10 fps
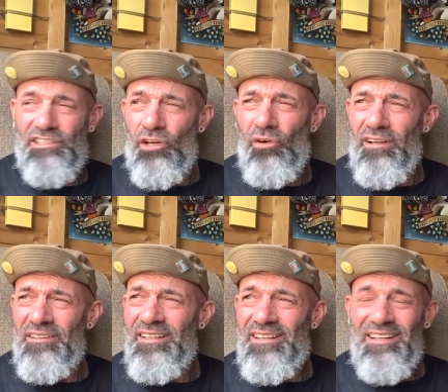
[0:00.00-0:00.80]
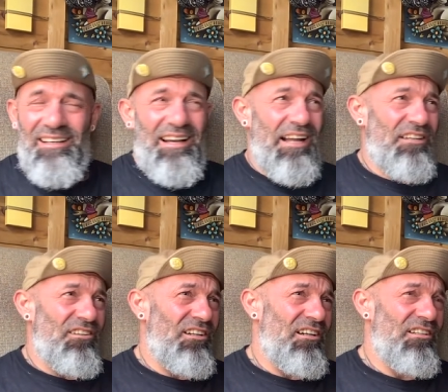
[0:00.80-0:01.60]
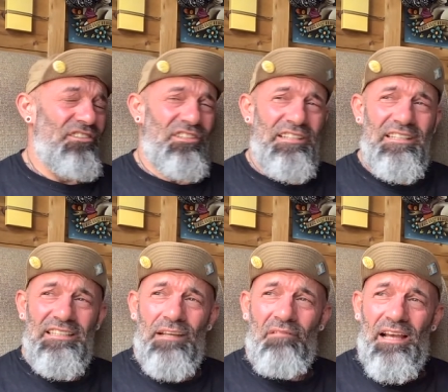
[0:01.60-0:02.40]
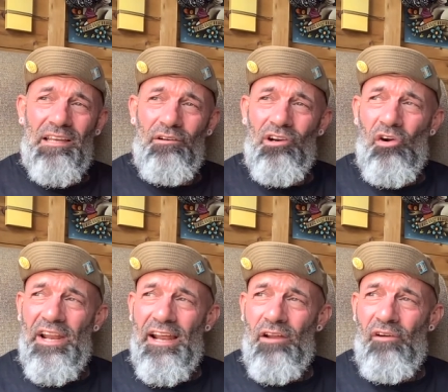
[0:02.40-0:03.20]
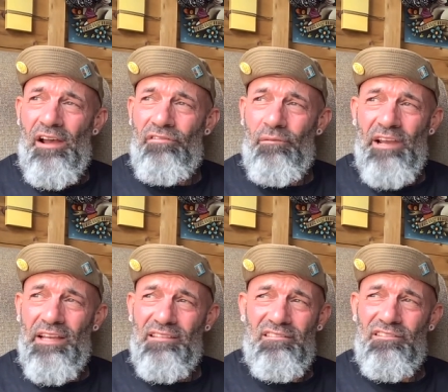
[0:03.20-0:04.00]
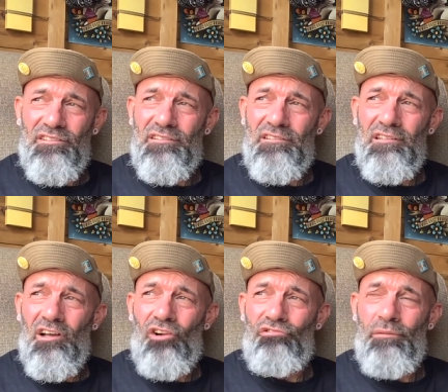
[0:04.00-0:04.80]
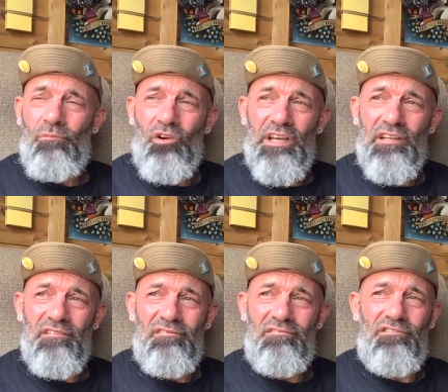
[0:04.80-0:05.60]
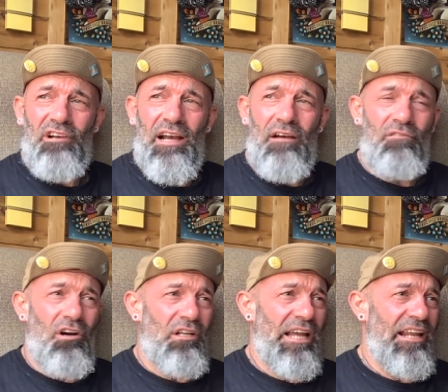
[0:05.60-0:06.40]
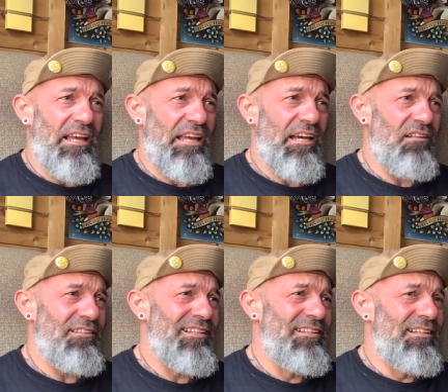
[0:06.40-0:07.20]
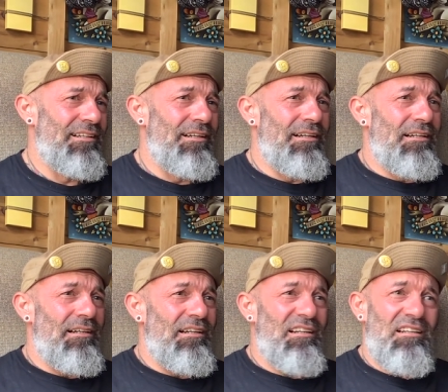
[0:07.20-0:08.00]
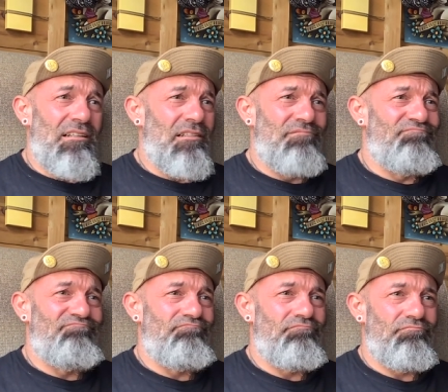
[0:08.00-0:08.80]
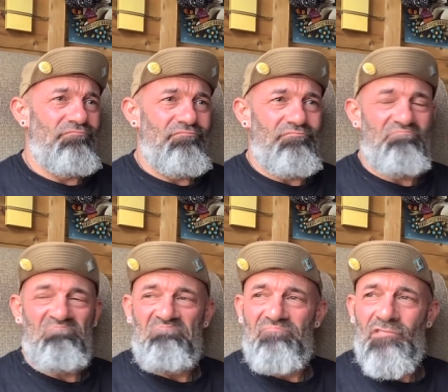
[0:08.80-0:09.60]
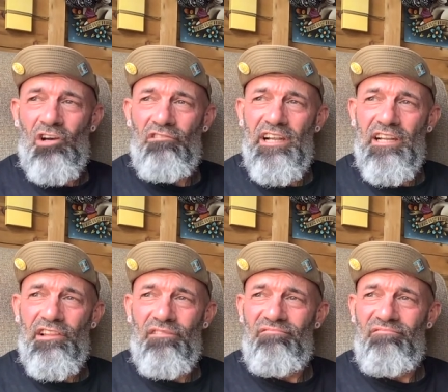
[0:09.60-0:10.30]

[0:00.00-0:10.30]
two, and I don't know, just didn't seem like it was going anywhere for me, just laundering money and trying to avoid getting killed. Uh, not really,